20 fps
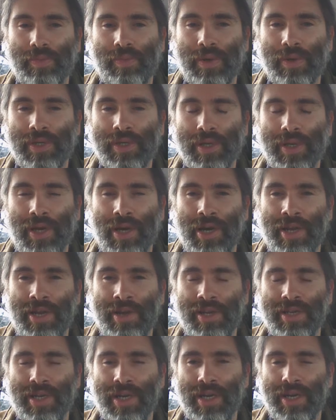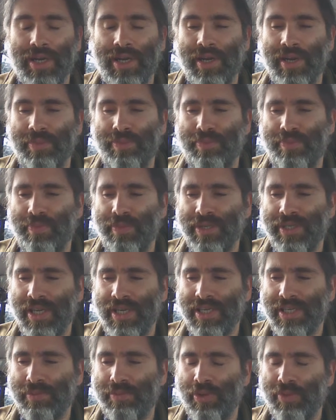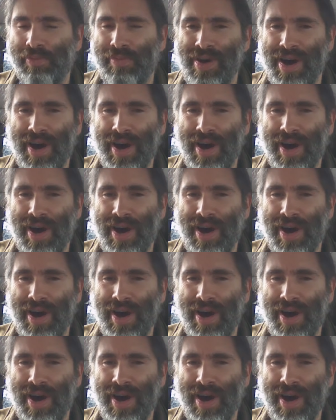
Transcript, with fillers: a, a, a sensible